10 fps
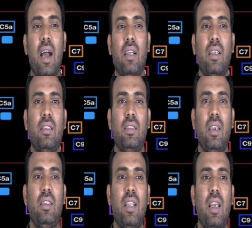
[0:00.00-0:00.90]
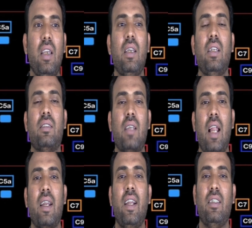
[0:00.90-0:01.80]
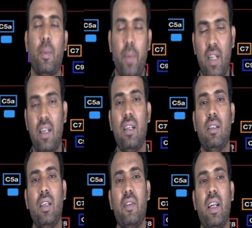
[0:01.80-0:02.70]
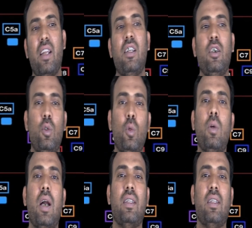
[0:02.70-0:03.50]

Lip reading: and then C3 is already separated, divided in two,